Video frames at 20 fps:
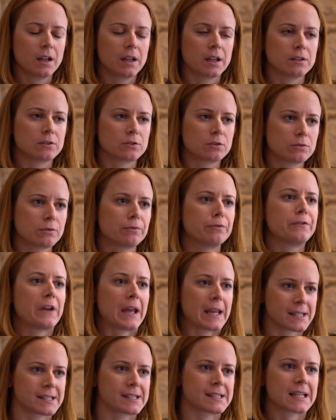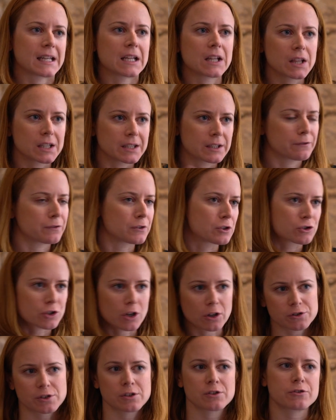into facing the different
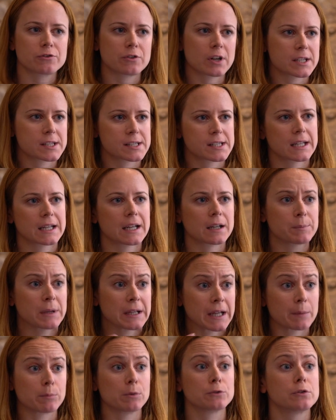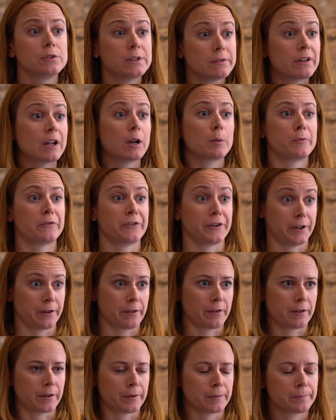shocks and stressing and being able to develop
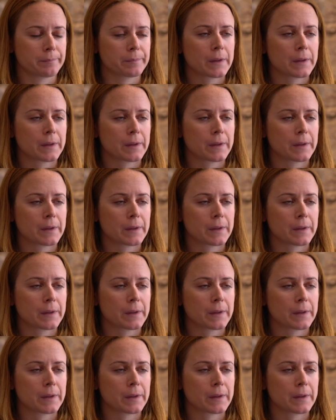further.